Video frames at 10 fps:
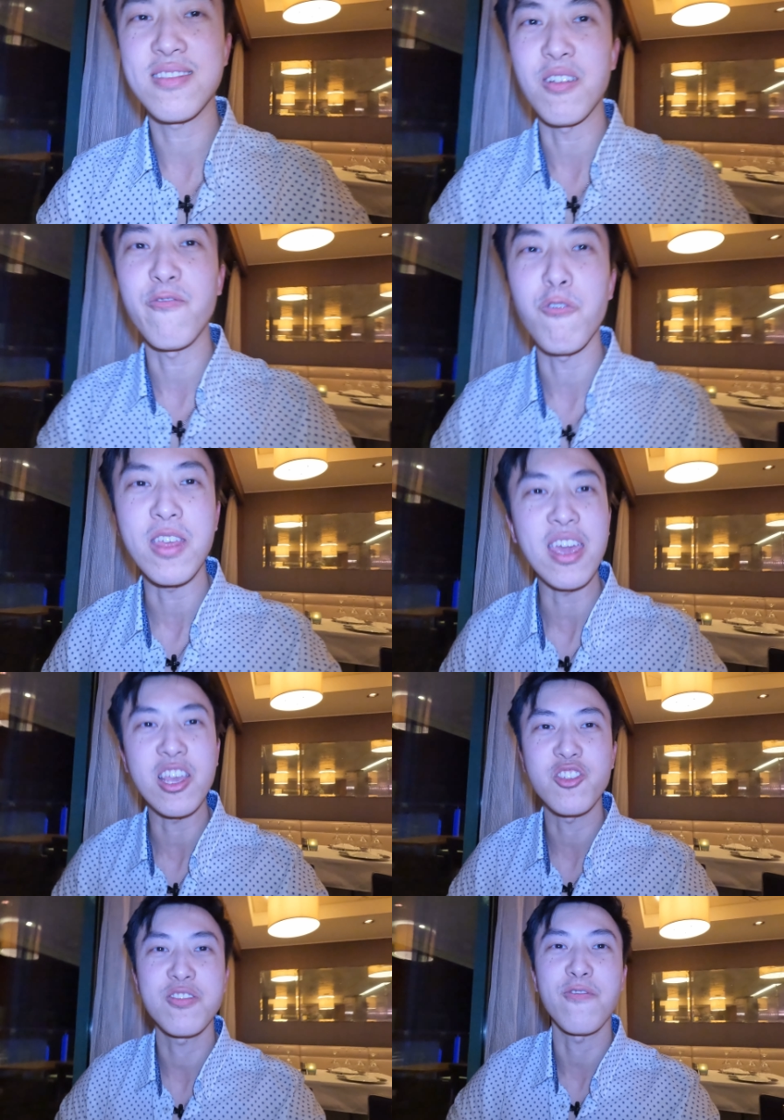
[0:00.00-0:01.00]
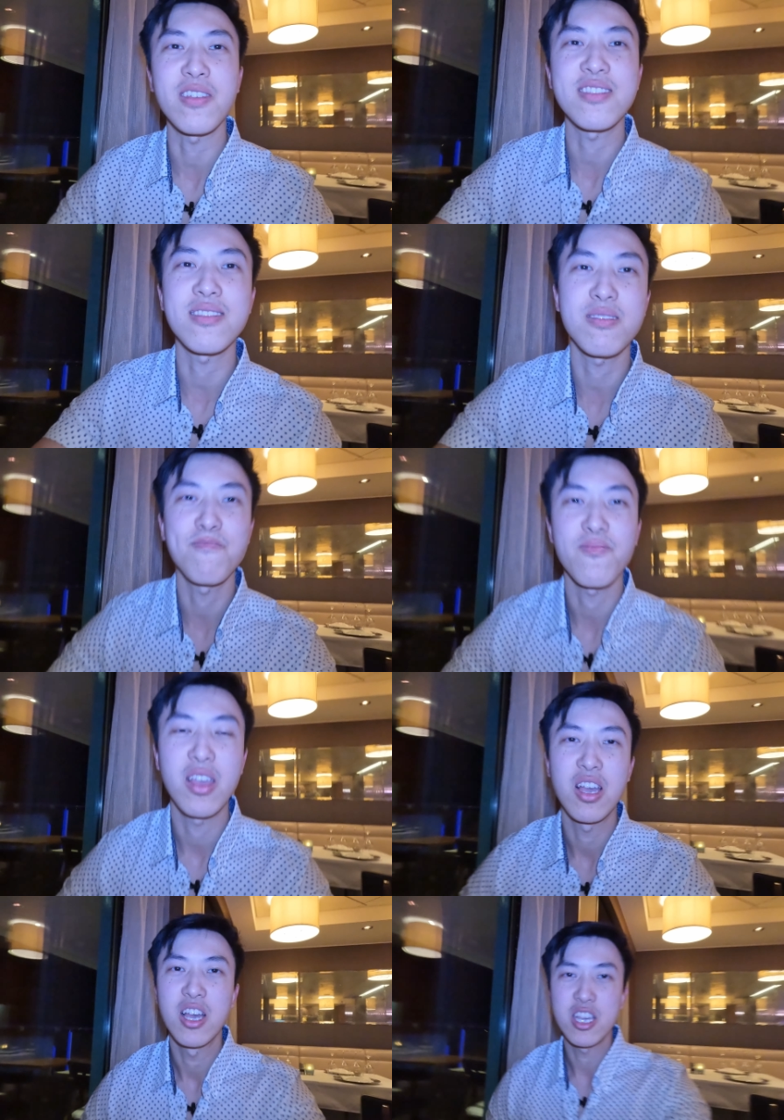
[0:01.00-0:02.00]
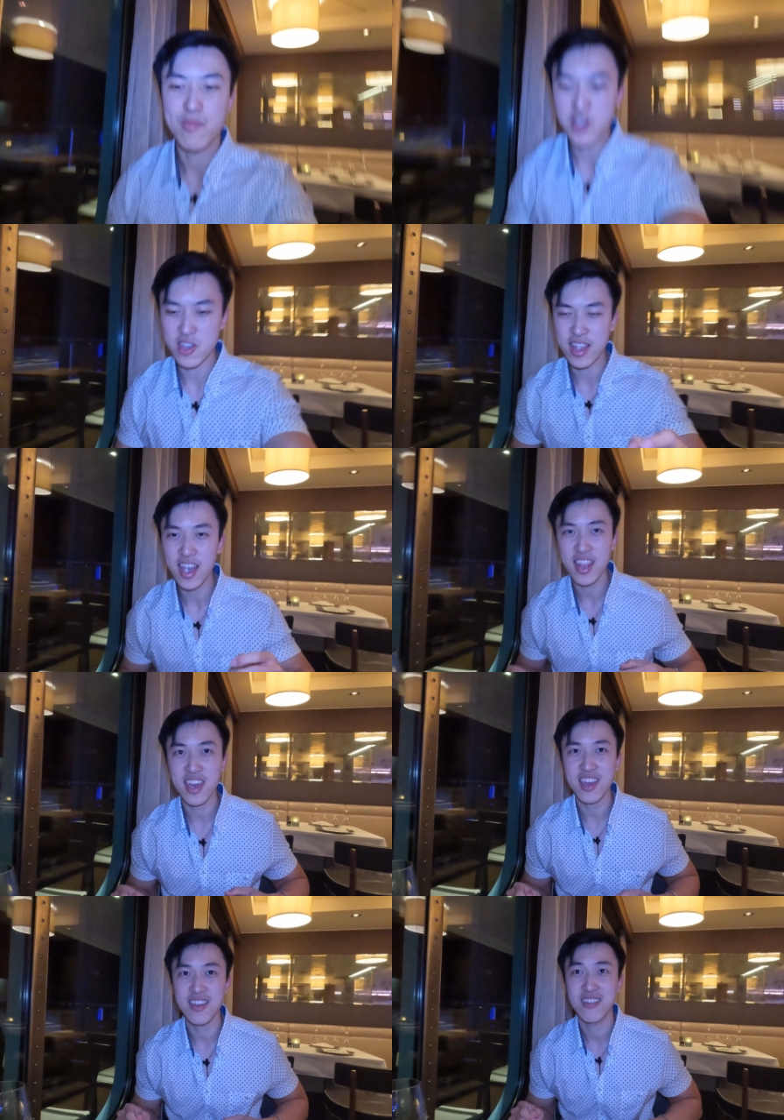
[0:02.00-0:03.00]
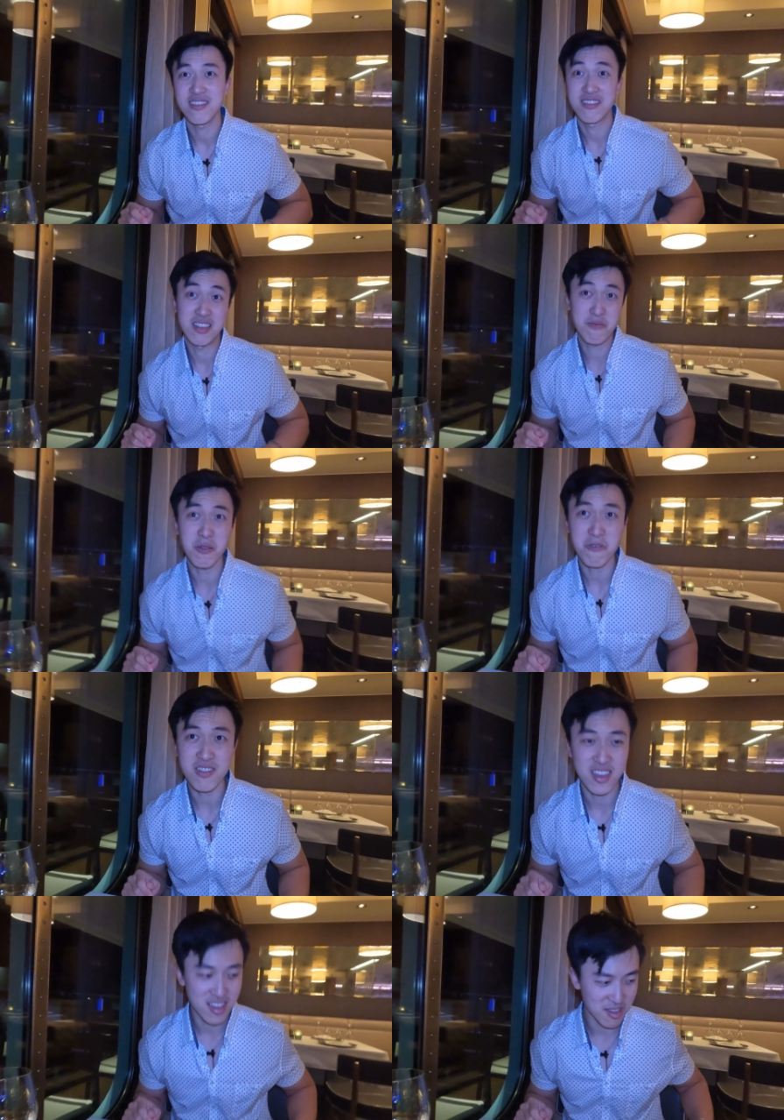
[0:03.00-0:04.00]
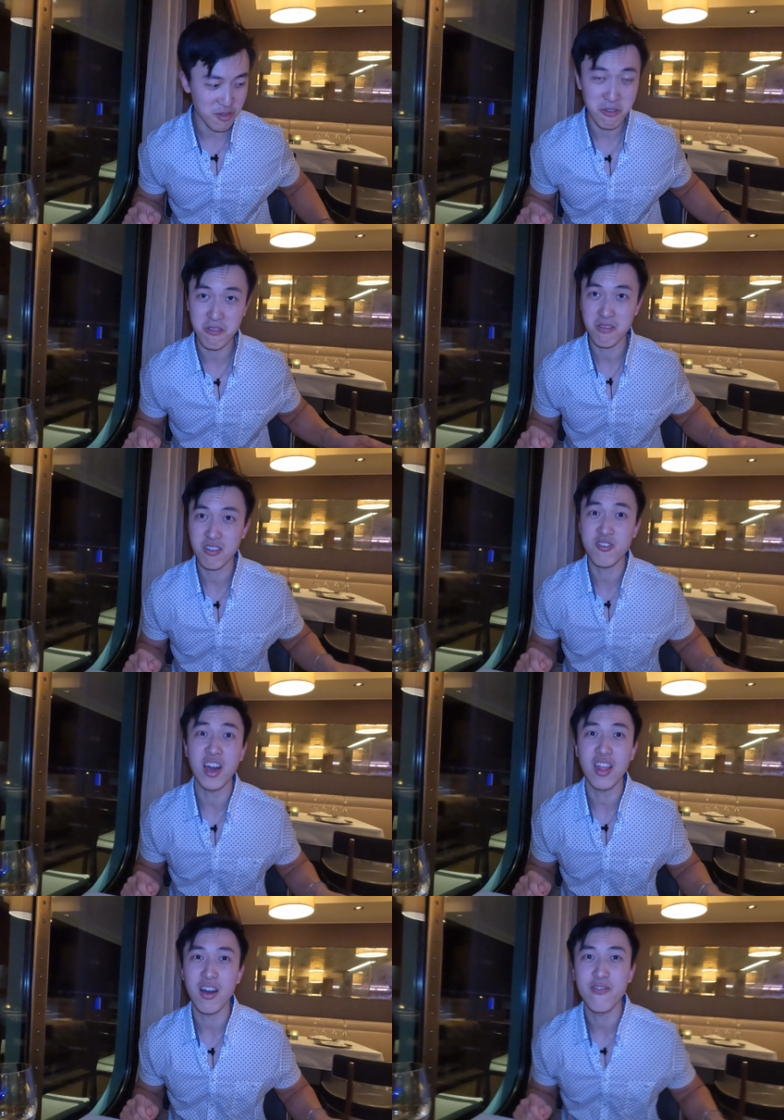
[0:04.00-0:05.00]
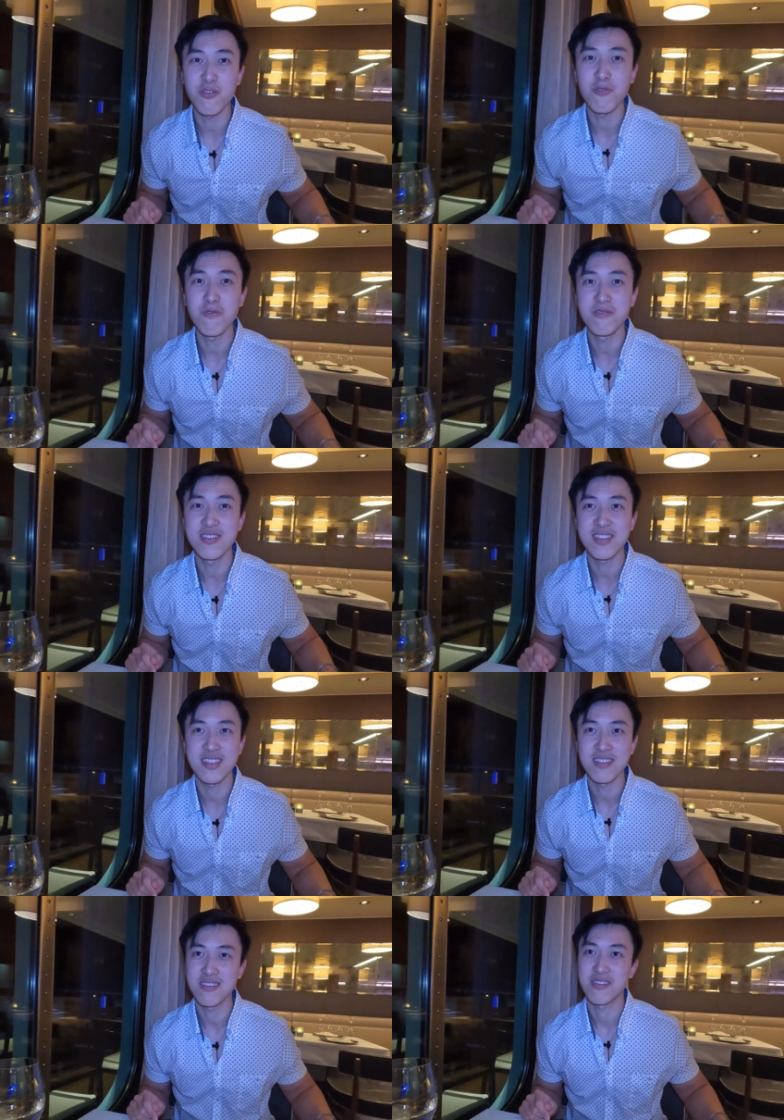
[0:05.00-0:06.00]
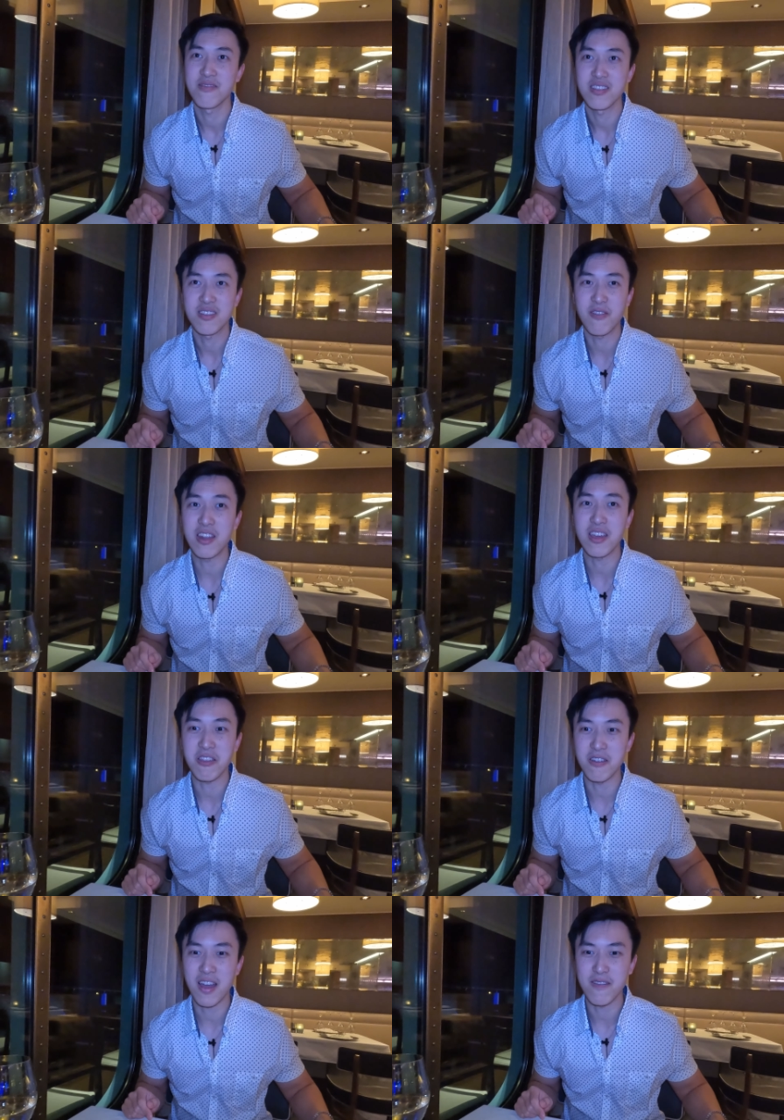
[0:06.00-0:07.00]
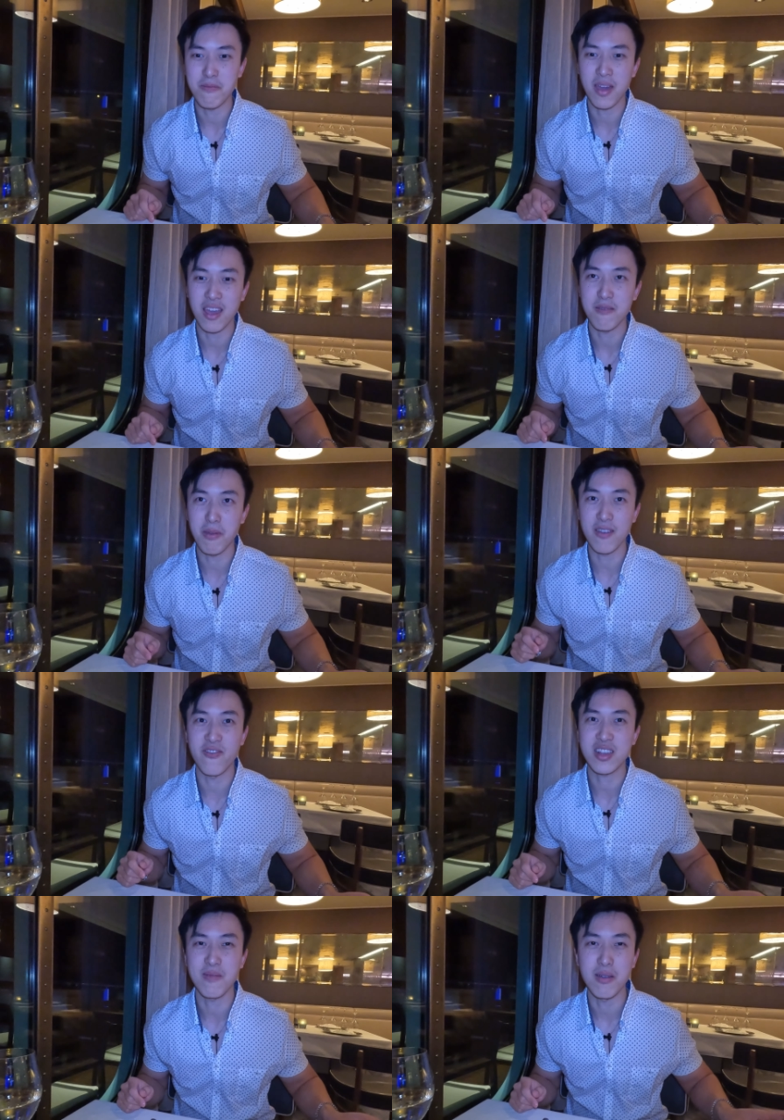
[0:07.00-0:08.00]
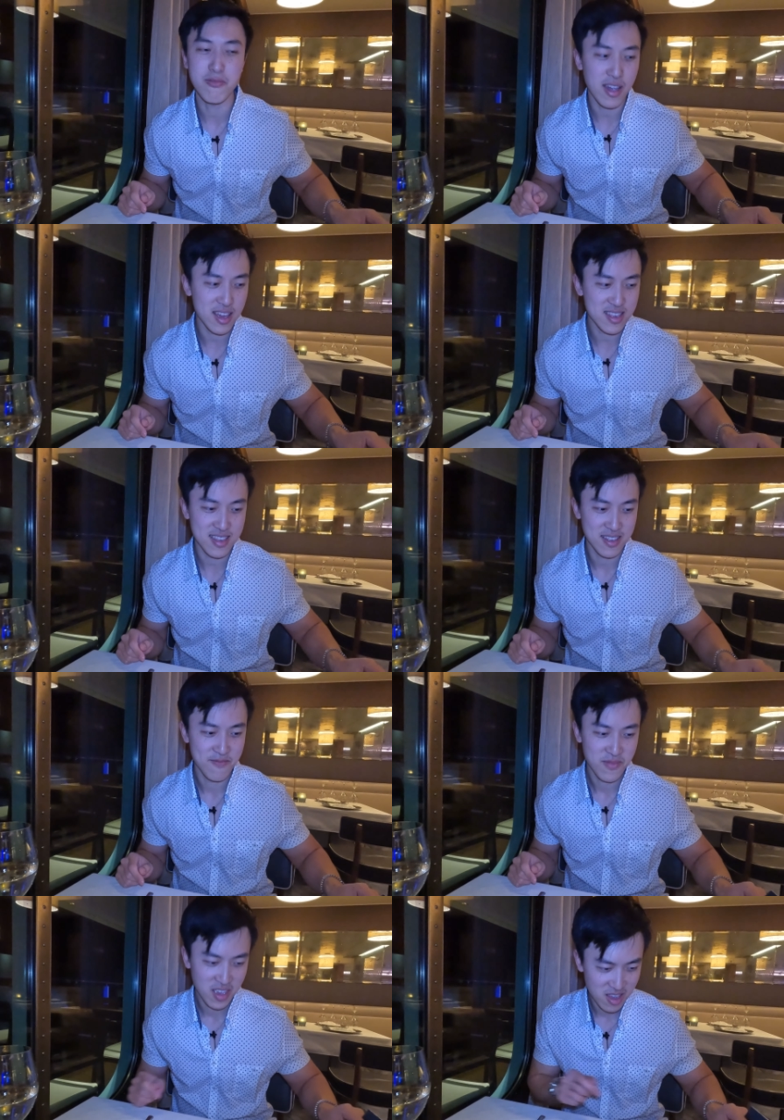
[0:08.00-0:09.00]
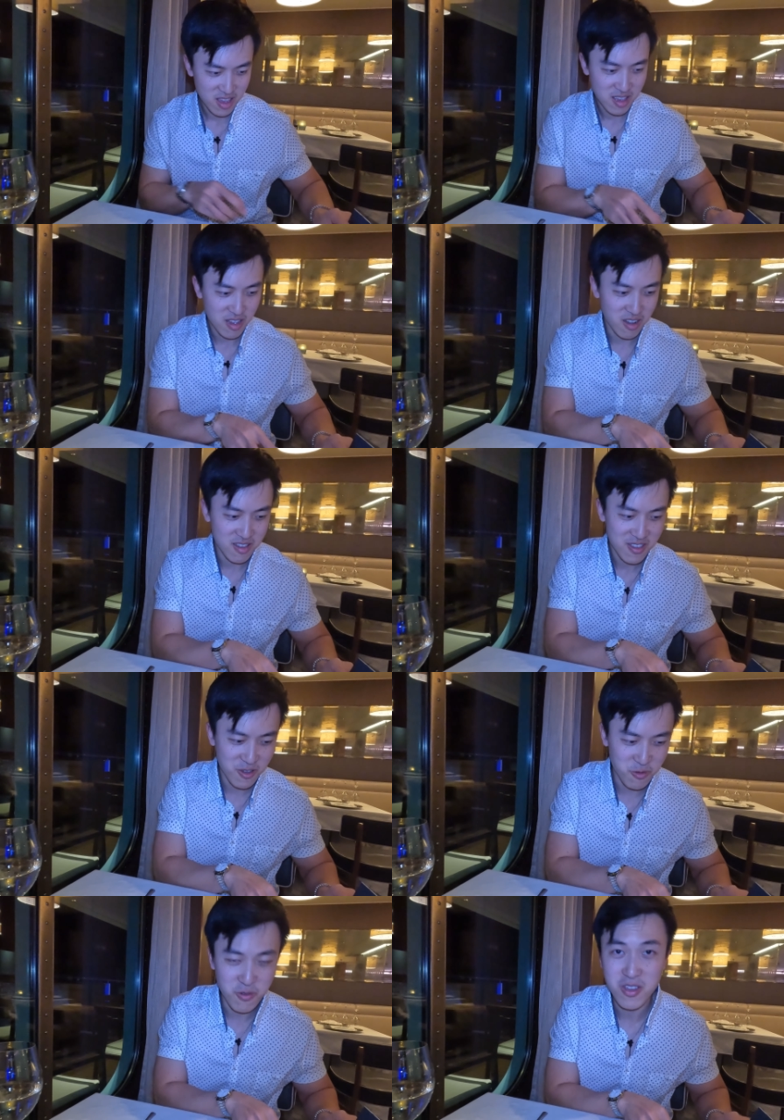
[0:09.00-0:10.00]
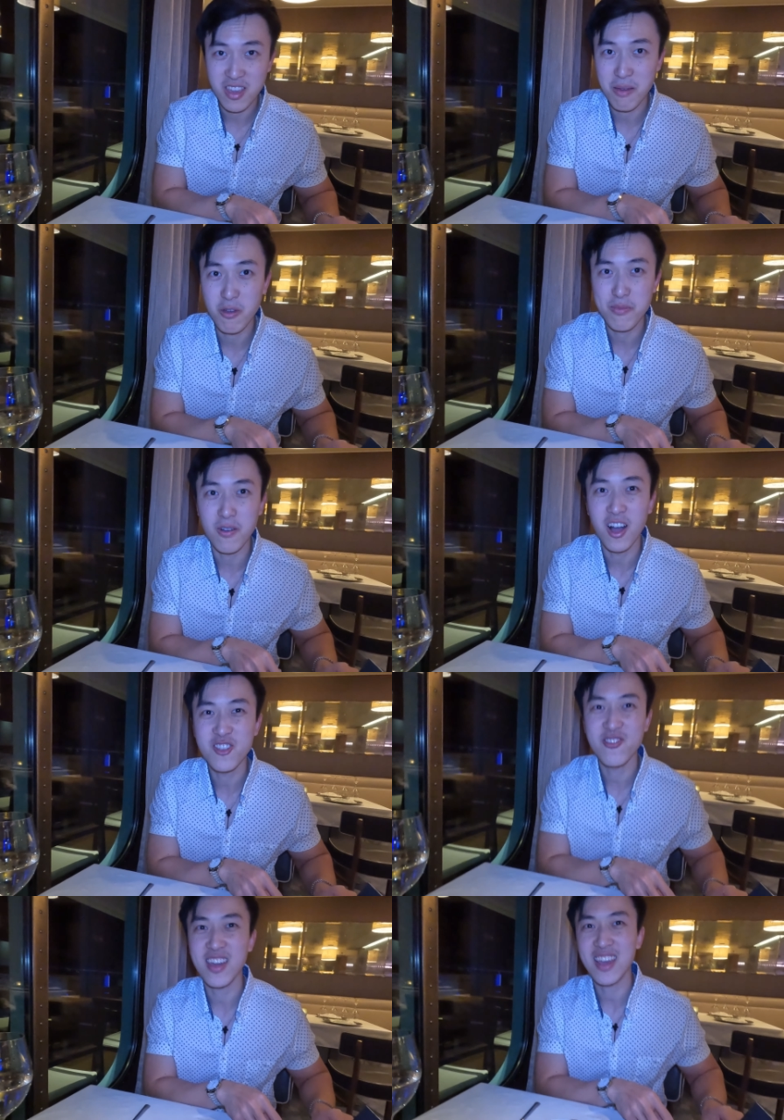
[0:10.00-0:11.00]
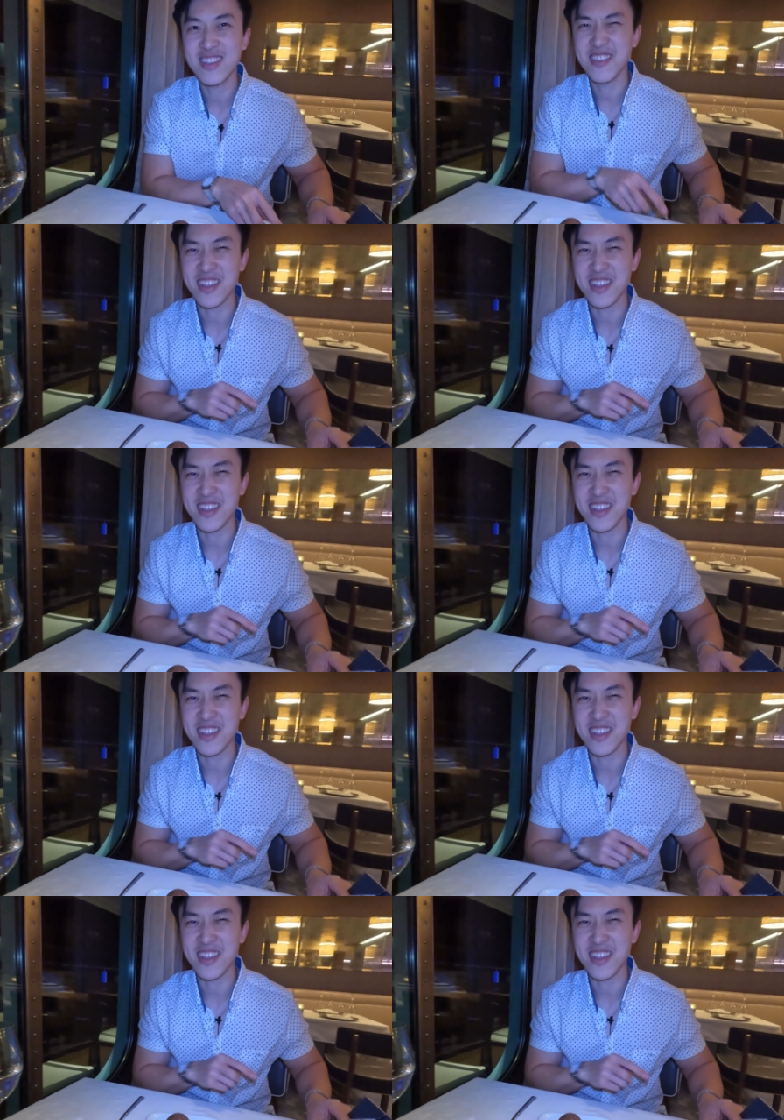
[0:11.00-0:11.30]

So forty each. What is this? Especially ninety. It's pretty worth it. I mean, you you try a lot of foods. Rather than you know having to pay, pay a fixed amount of price, you get multiple entrees.